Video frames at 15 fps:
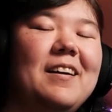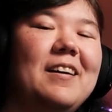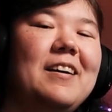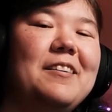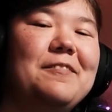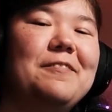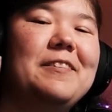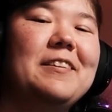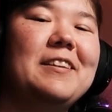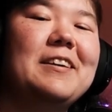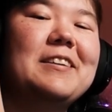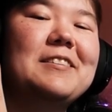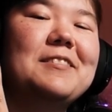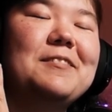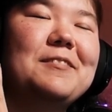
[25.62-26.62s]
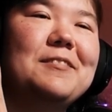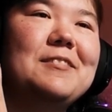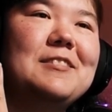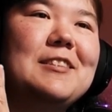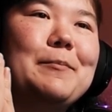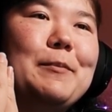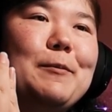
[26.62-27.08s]
I feel like
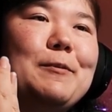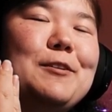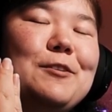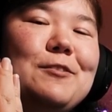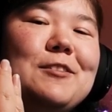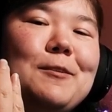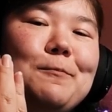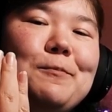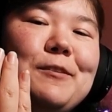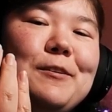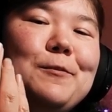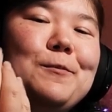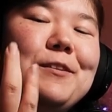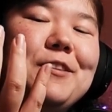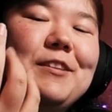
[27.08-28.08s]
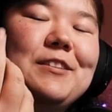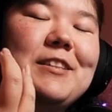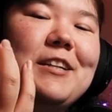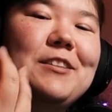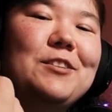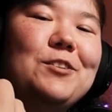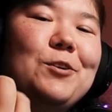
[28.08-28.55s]
somebody would do something with the
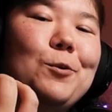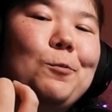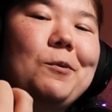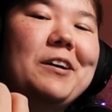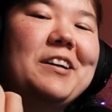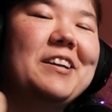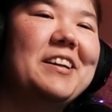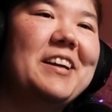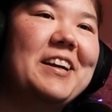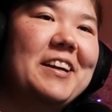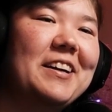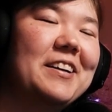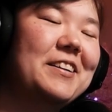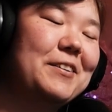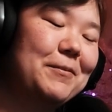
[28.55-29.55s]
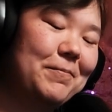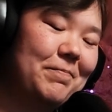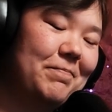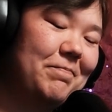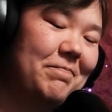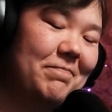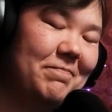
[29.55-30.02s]
tentacle one, and
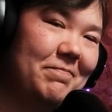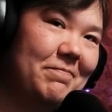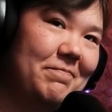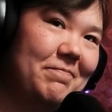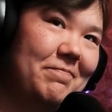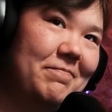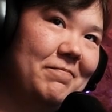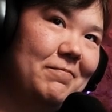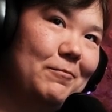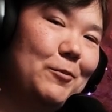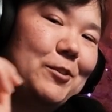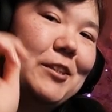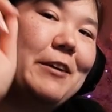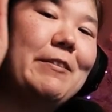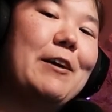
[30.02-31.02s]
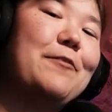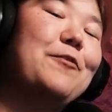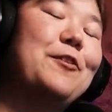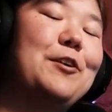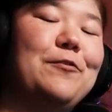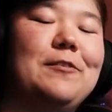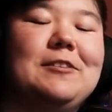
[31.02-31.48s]
we'll save that for
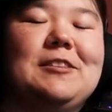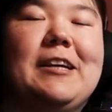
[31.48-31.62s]
a different